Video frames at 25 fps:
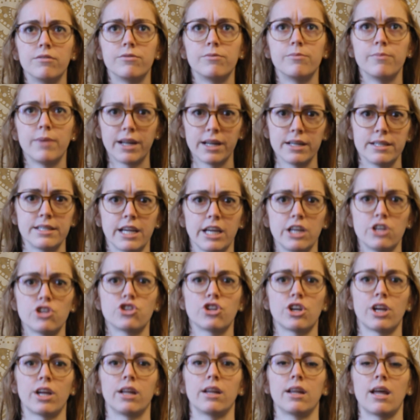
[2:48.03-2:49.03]

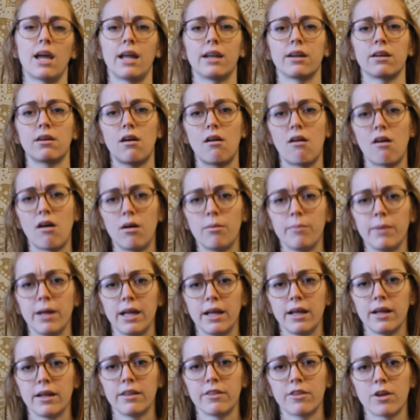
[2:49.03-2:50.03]
meditation and
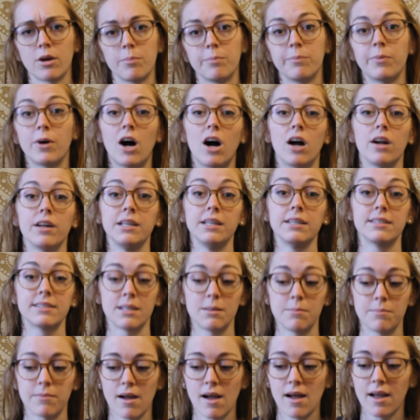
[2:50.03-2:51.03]
calming their bodies
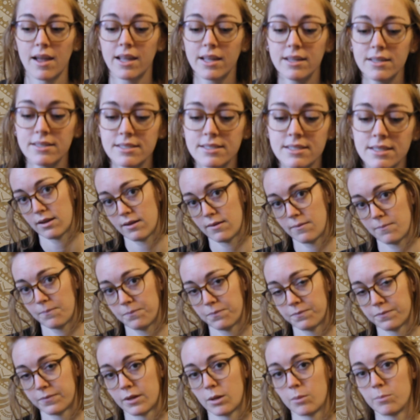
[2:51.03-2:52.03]
and minds.
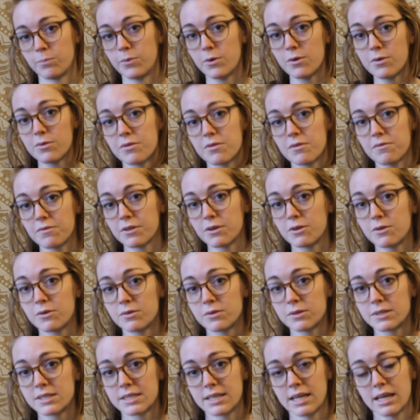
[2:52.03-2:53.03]
Both of
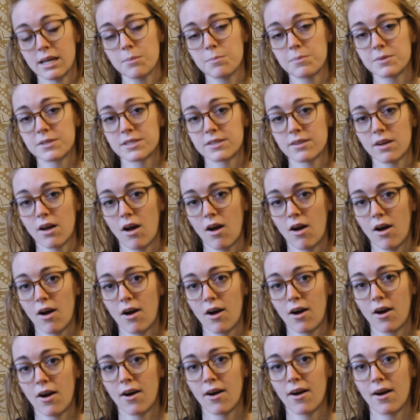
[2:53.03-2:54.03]
those tips
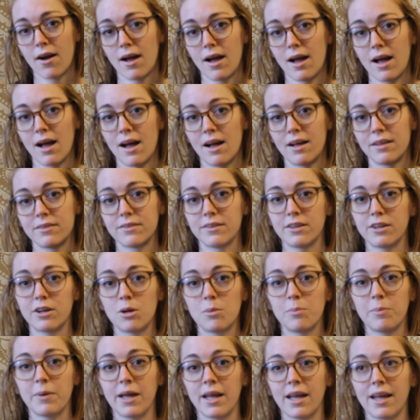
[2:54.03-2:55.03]
are a
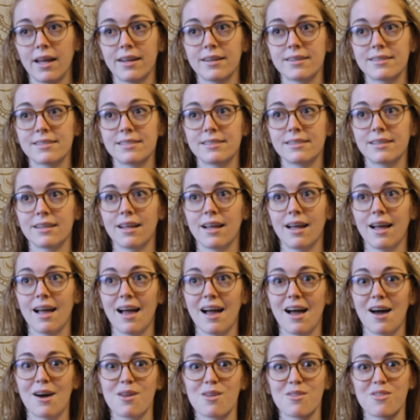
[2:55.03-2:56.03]
little bit
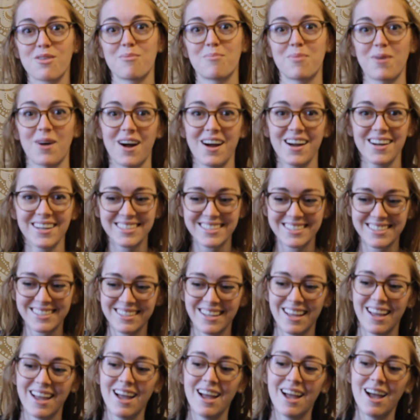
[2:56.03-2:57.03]
out of the box.
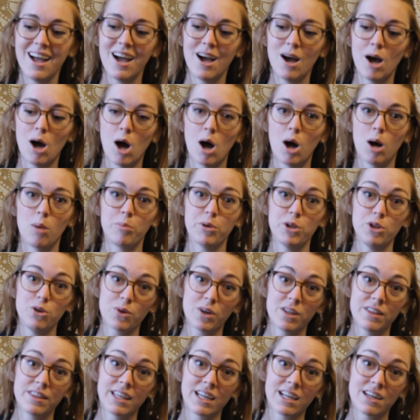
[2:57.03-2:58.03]
You
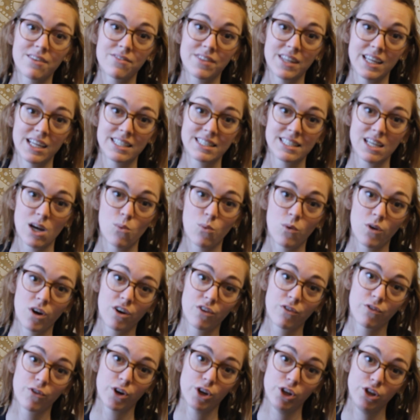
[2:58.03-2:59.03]
can think of things that
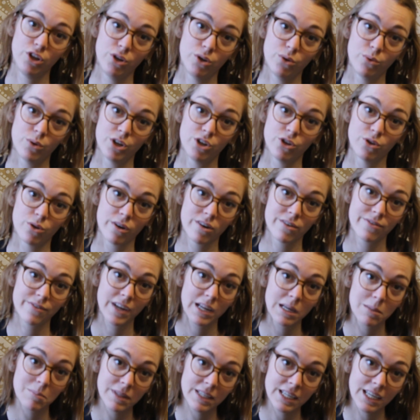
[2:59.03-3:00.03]
work for you and your
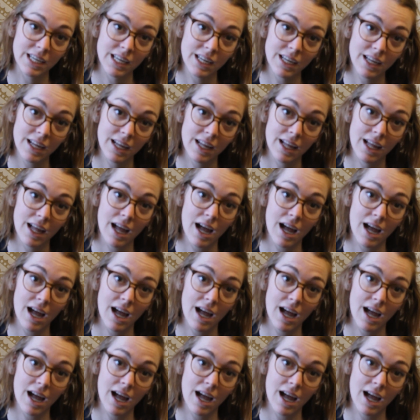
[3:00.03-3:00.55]
family